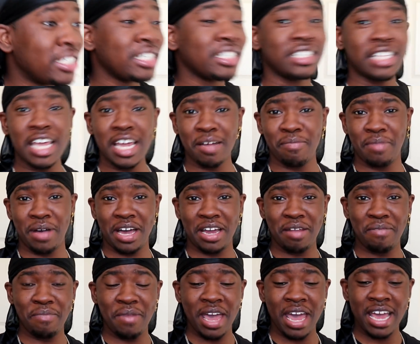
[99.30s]
just think about
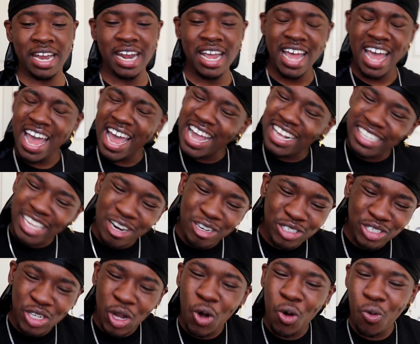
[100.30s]
it, man.
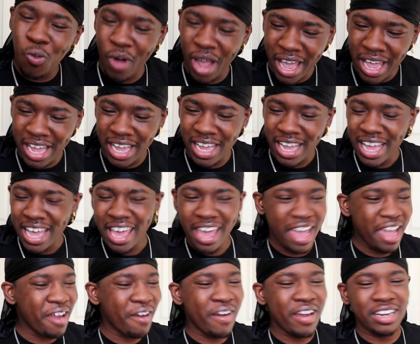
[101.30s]
There's no way
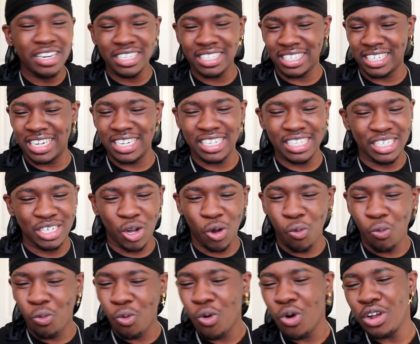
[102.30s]
Eren is getting a
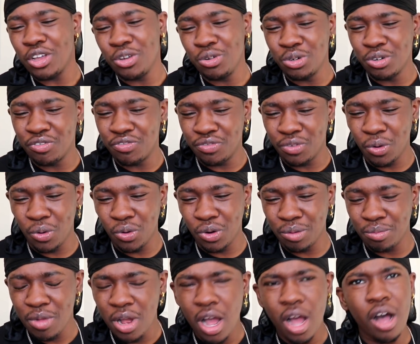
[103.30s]
war
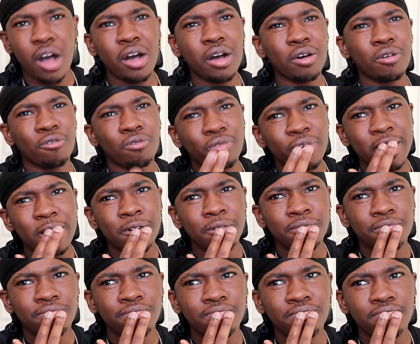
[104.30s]
uniform.
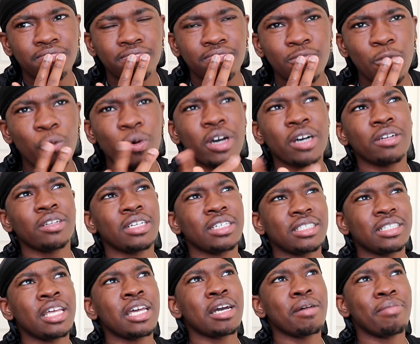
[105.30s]
Let's
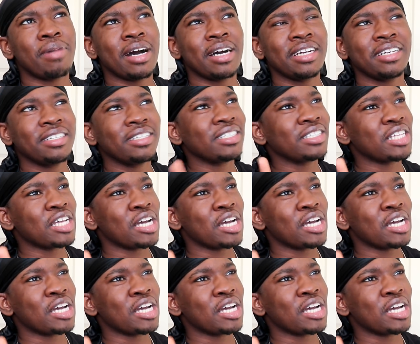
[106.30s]
think about it.